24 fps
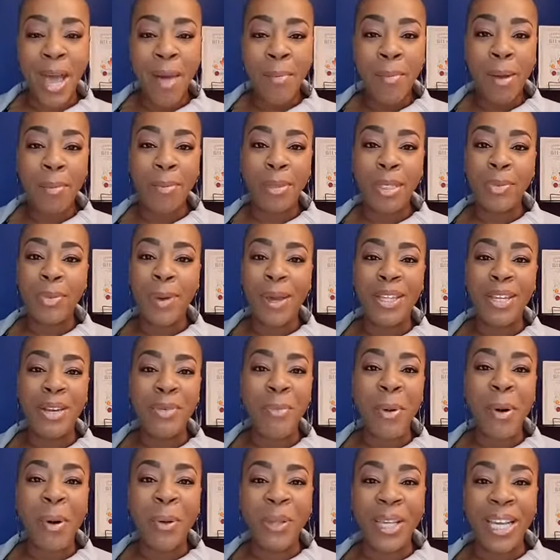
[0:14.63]
published by the
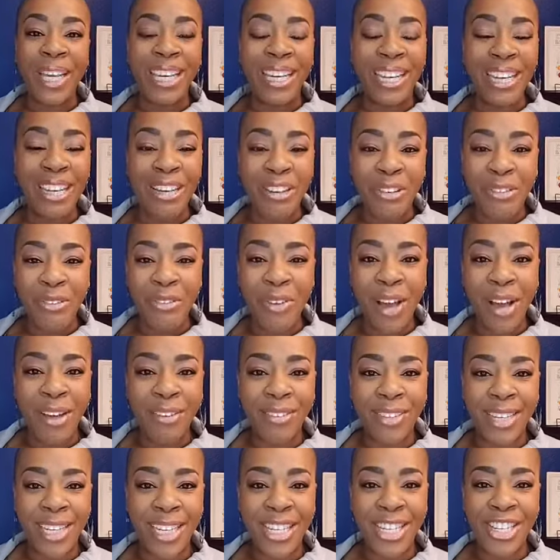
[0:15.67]
Napoleon Hill
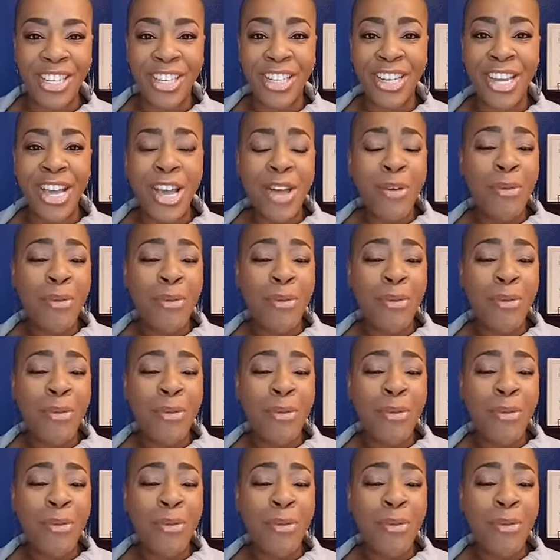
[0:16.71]
Foundation,